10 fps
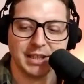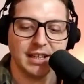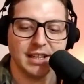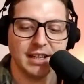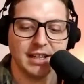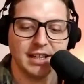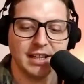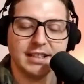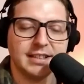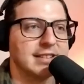Uh,
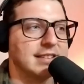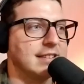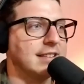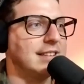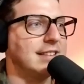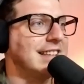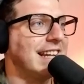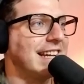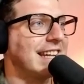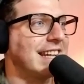it's like
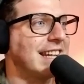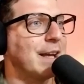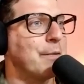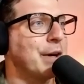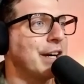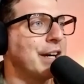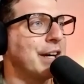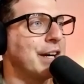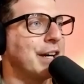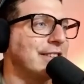they were like
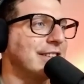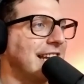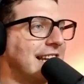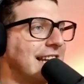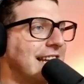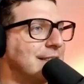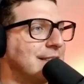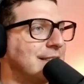not getting you seriously,